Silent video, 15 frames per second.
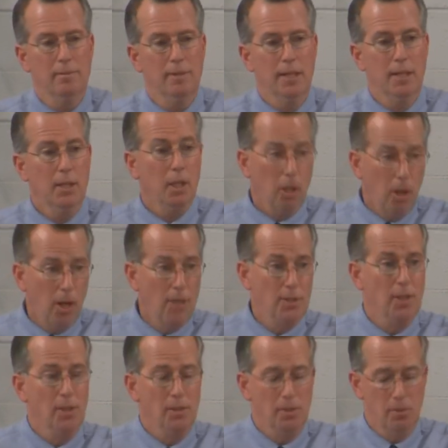in the
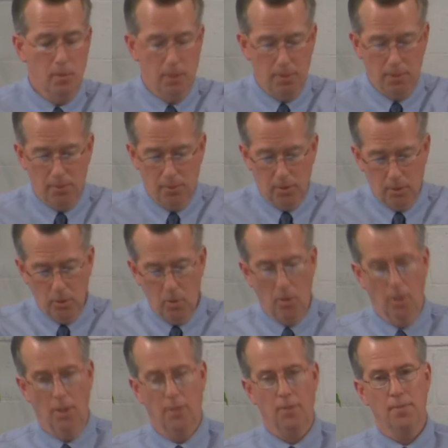closet with the
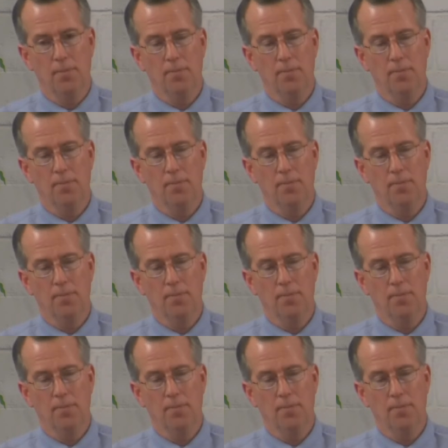Lord